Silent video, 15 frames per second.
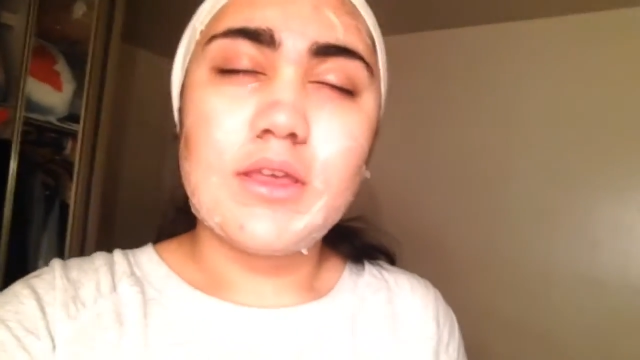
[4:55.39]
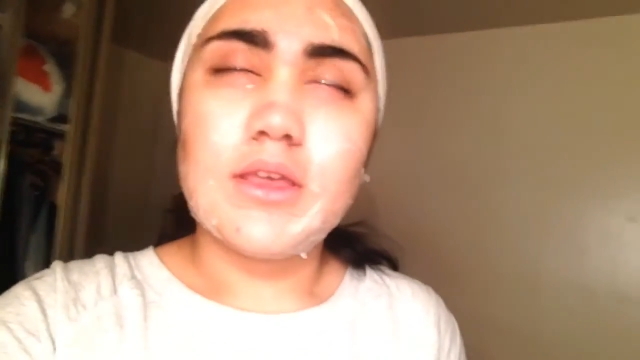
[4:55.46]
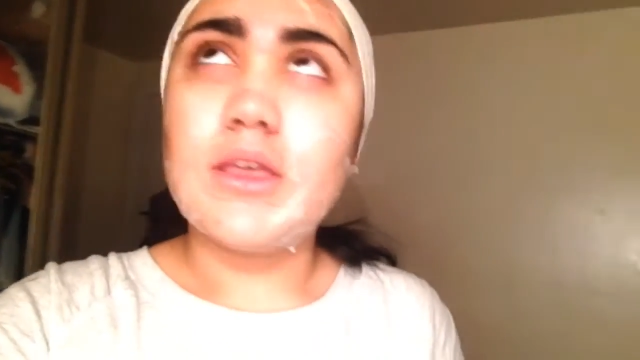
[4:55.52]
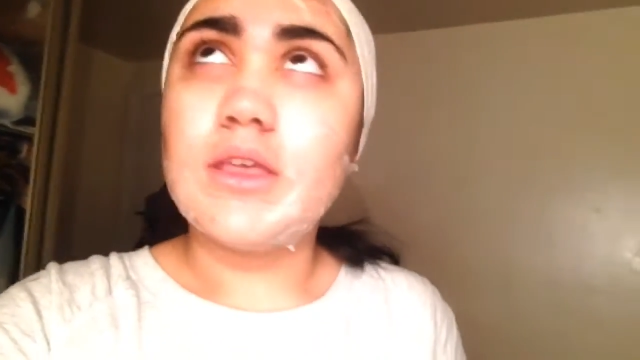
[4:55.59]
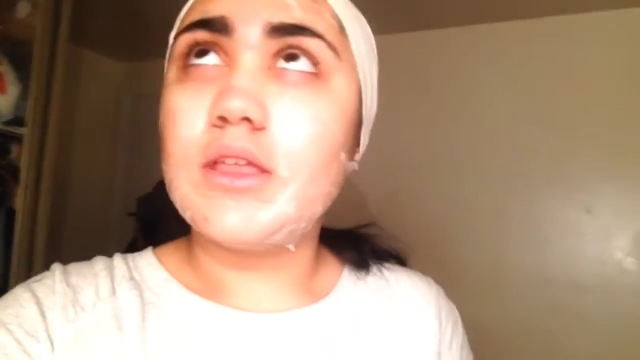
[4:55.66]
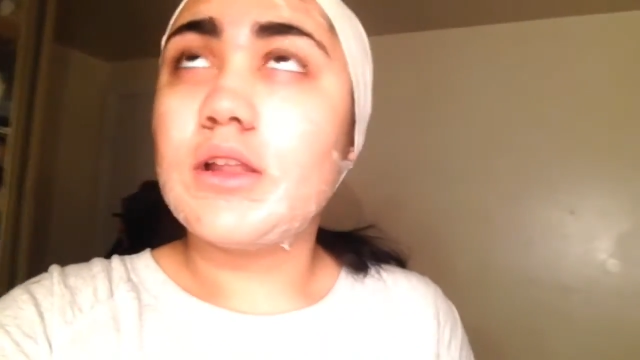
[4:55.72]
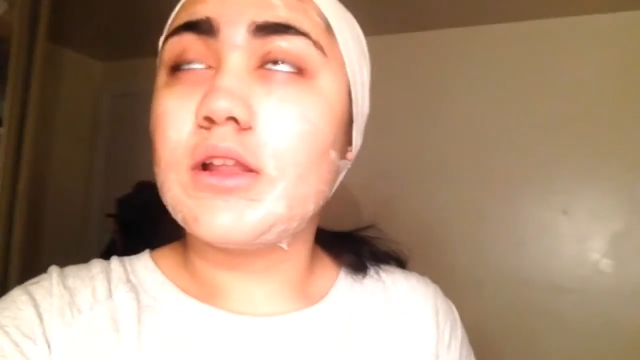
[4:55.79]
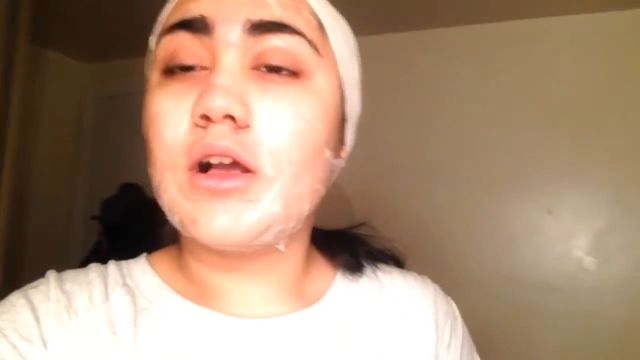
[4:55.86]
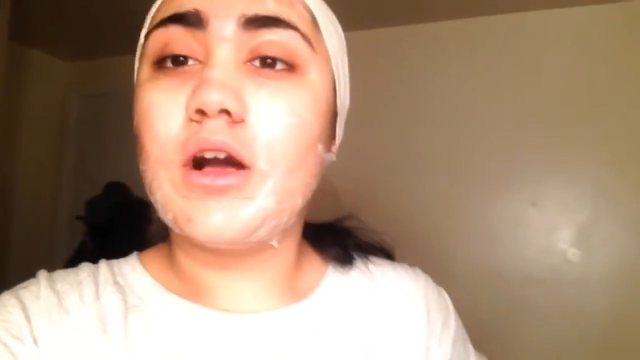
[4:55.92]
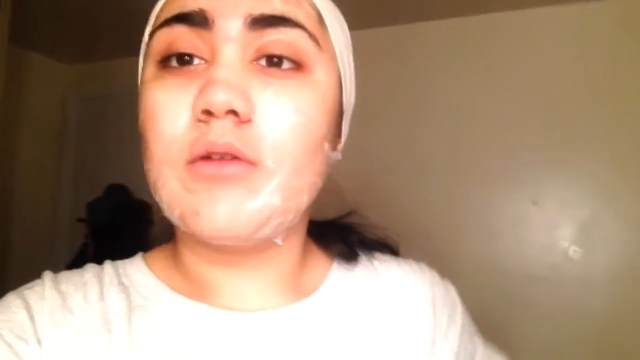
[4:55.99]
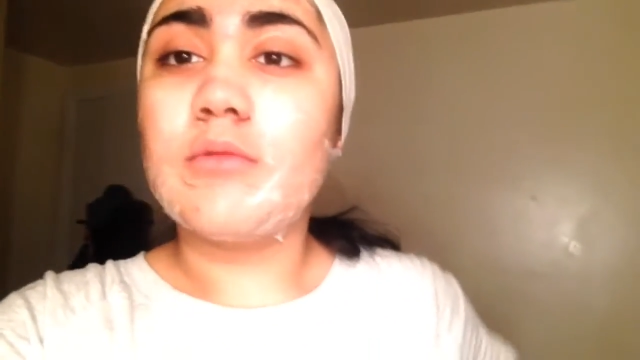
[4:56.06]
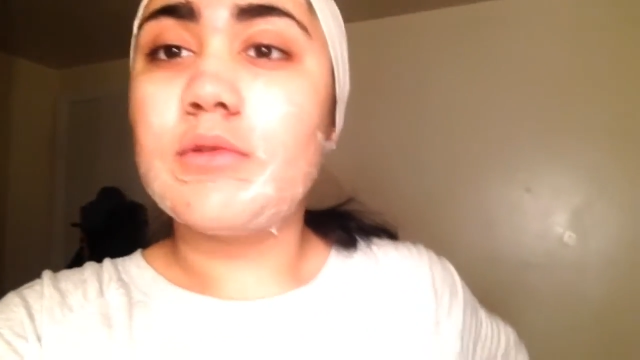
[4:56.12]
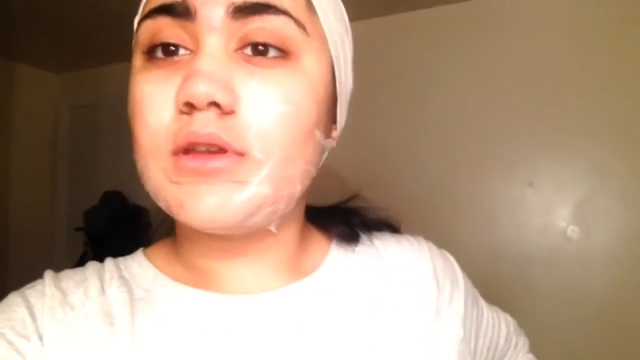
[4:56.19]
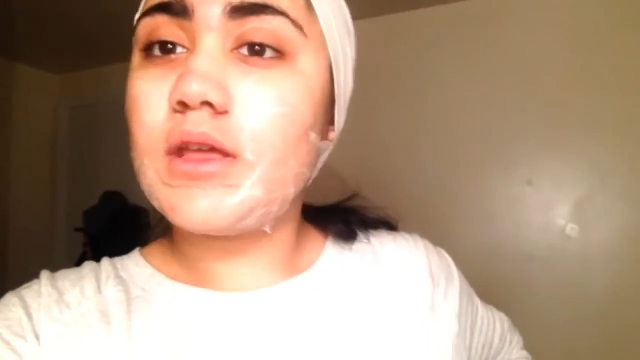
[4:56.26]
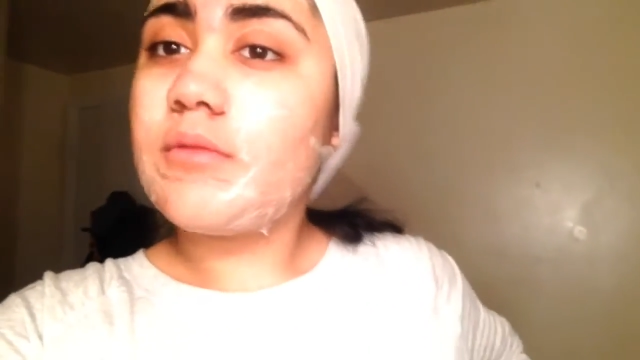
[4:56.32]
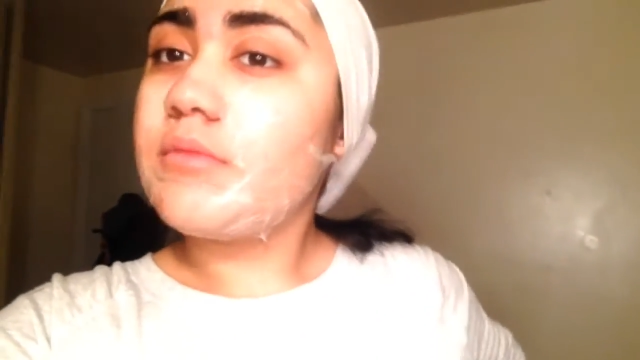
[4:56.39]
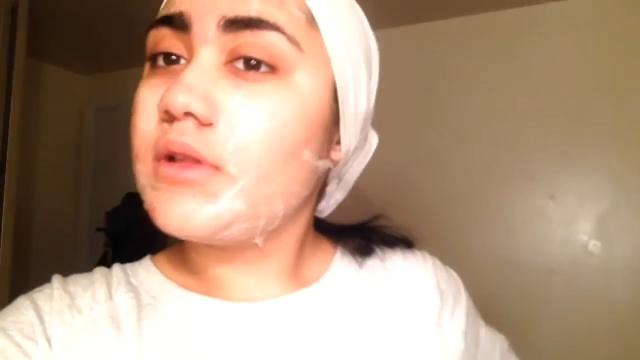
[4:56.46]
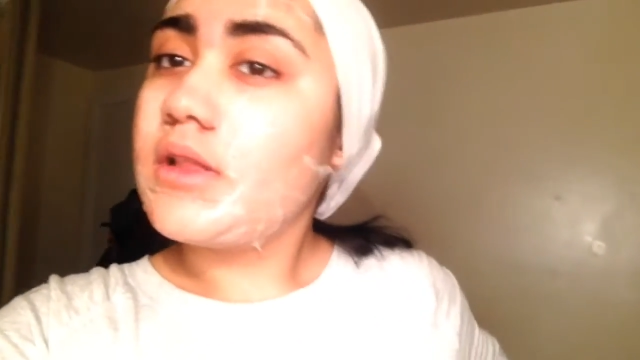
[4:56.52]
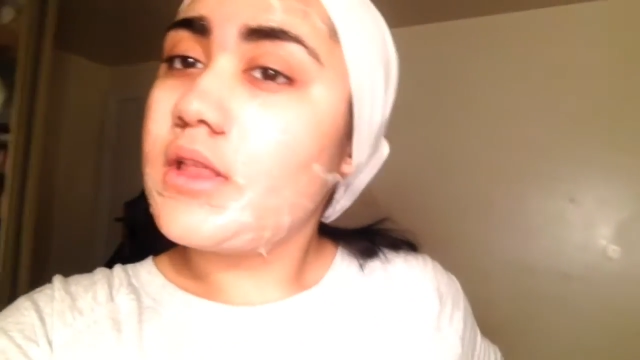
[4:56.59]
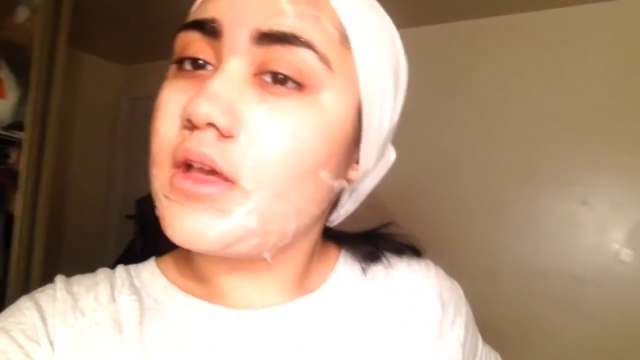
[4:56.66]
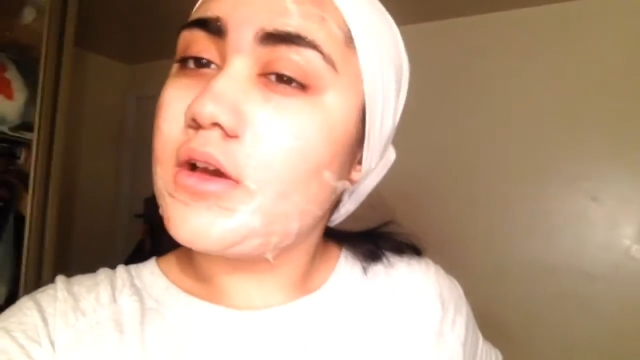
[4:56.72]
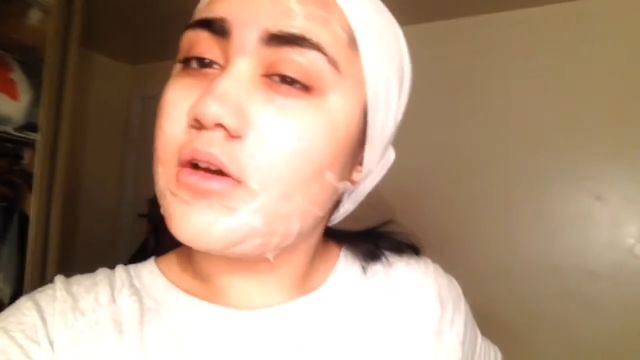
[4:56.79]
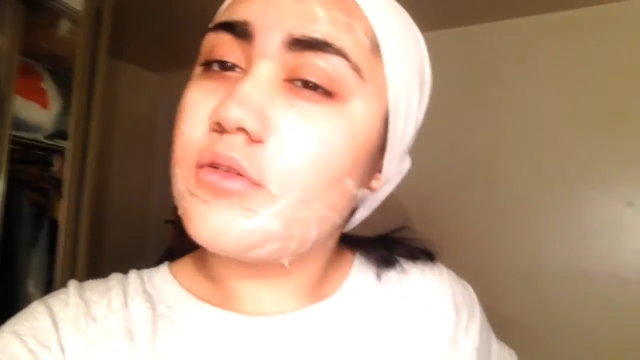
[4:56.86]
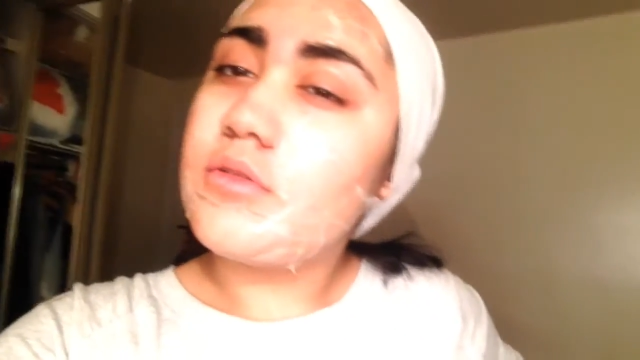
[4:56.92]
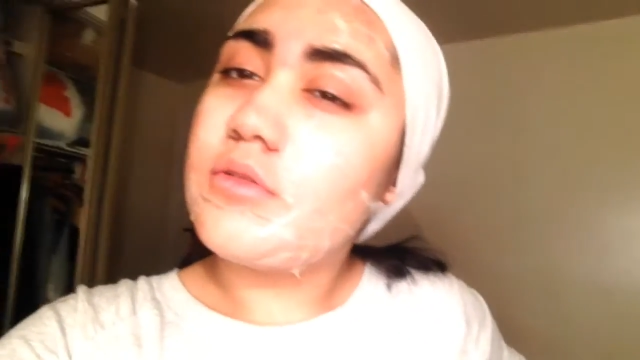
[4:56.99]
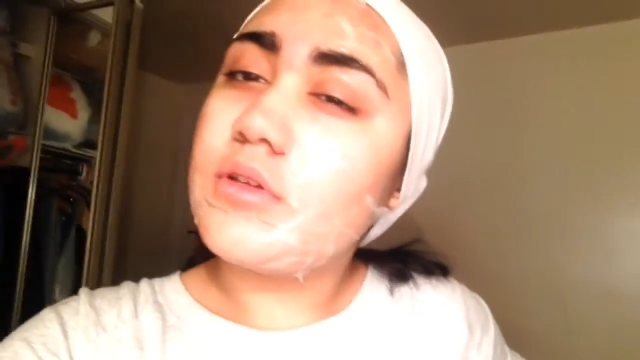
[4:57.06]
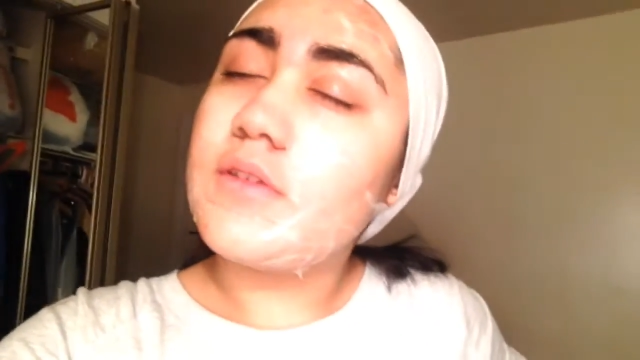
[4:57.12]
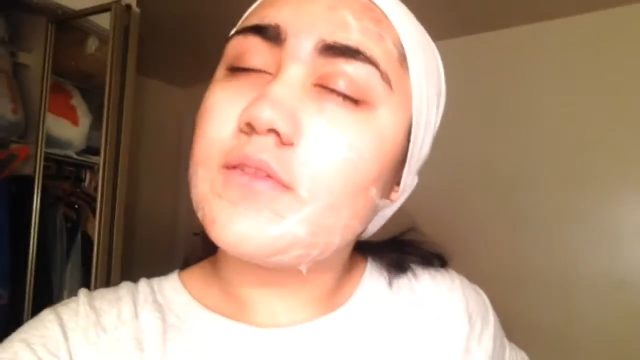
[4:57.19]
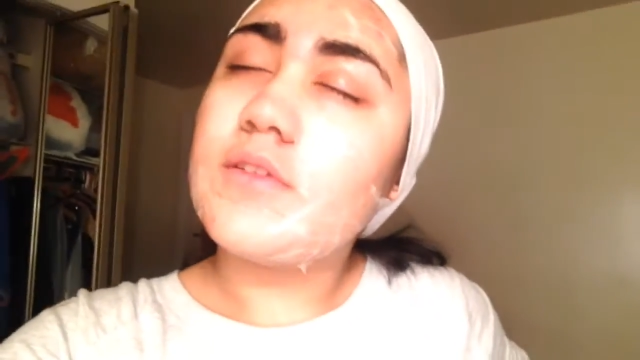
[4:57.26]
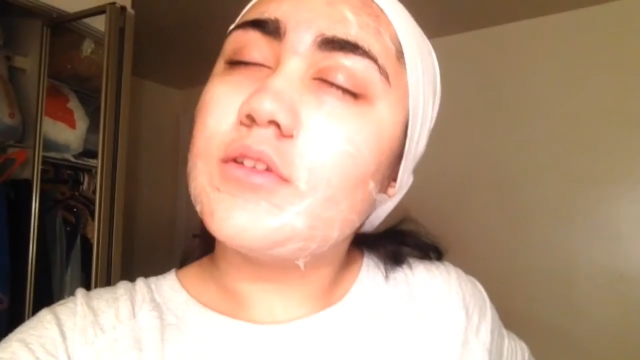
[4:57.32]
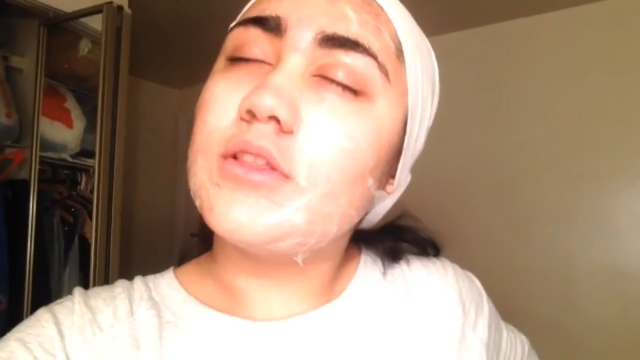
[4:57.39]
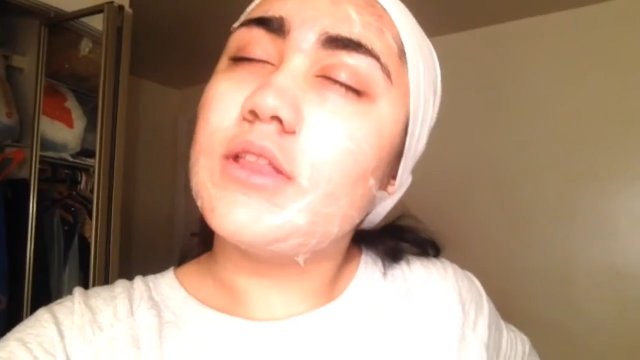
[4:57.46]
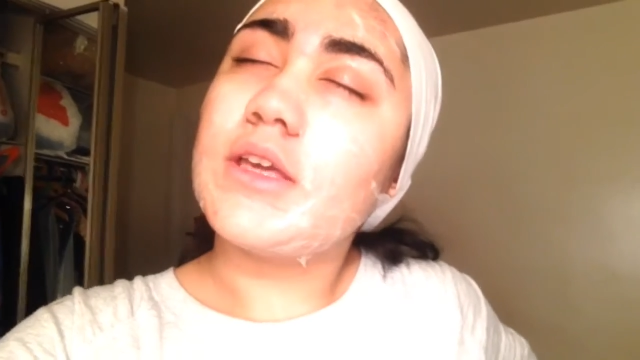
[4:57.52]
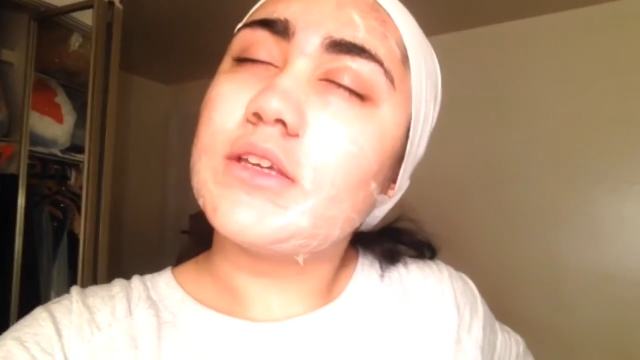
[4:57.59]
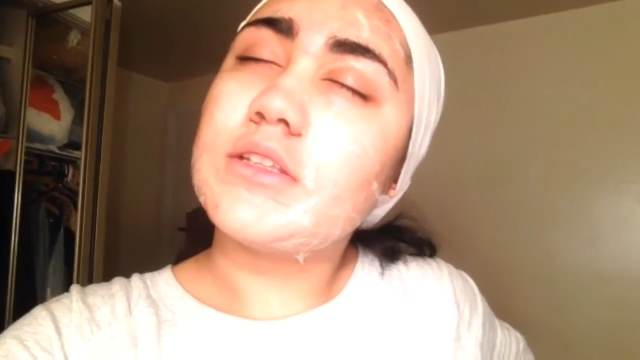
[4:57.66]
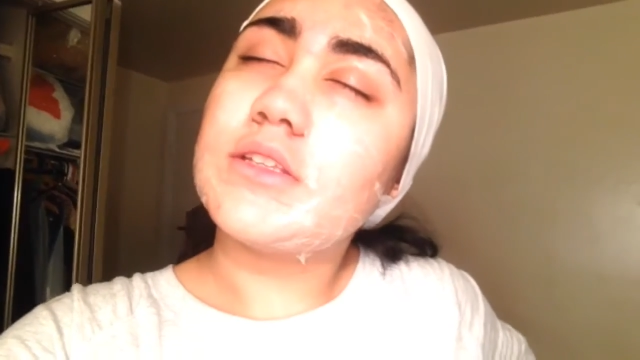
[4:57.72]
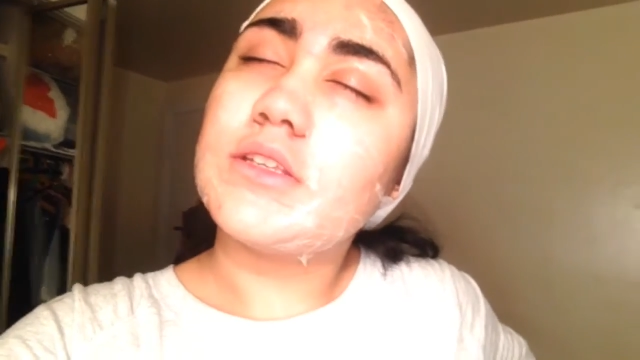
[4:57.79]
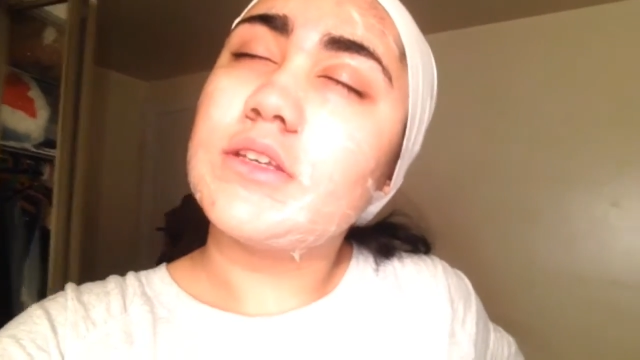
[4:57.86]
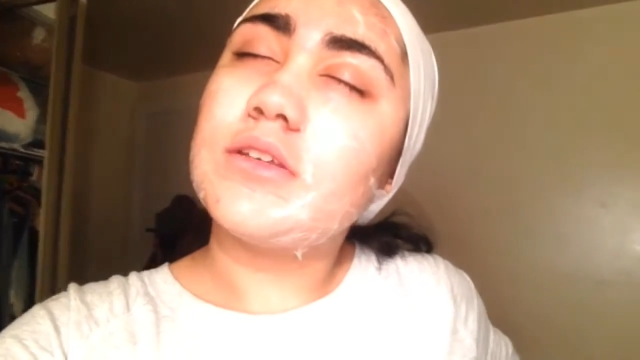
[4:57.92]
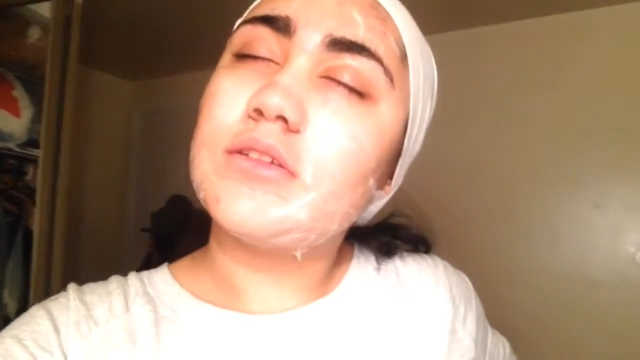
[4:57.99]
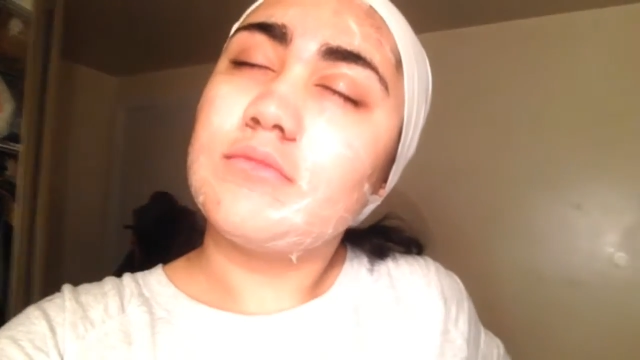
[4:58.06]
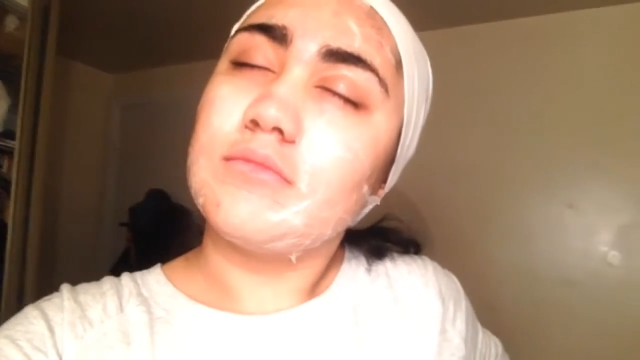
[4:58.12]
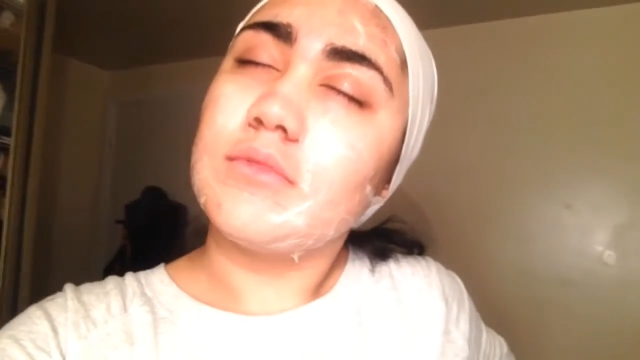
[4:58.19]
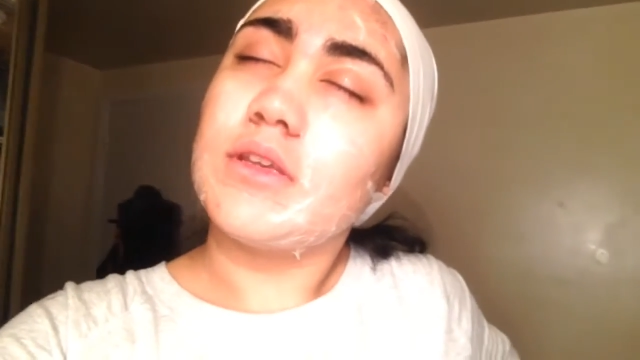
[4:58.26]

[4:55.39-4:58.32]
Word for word: and comment down below if you liked it